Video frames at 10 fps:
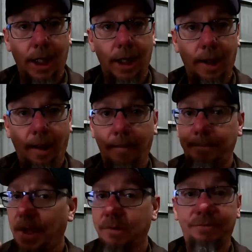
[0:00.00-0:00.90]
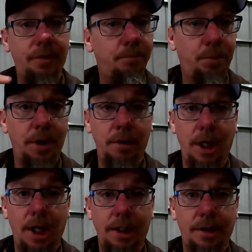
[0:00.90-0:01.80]
I'll film
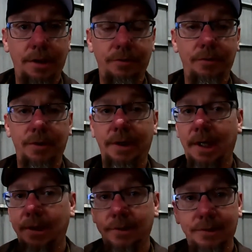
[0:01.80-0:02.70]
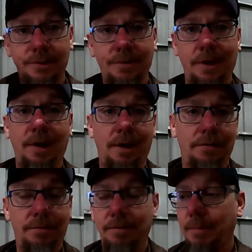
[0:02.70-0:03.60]
periodically through the day and just kind
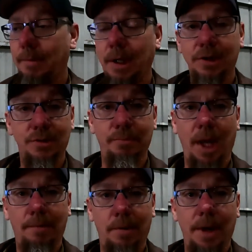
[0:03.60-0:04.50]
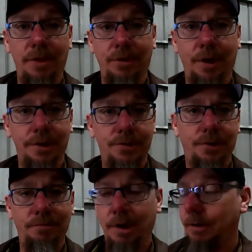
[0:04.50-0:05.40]
of, maybe I'll just babble my thoughts.
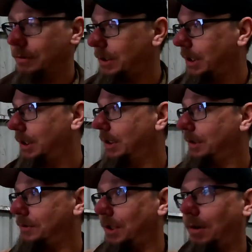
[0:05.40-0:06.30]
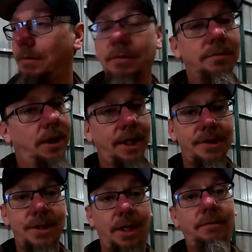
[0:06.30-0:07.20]
Who knows? So, like
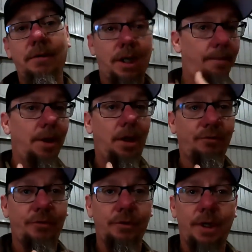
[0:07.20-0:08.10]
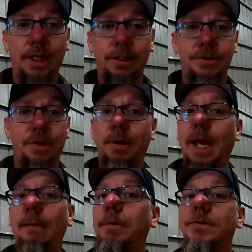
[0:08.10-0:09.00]
I said, come along for the ride. Let's see
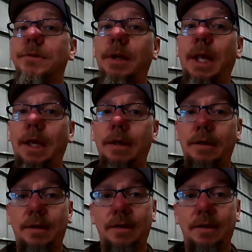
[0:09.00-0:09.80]
what happens today.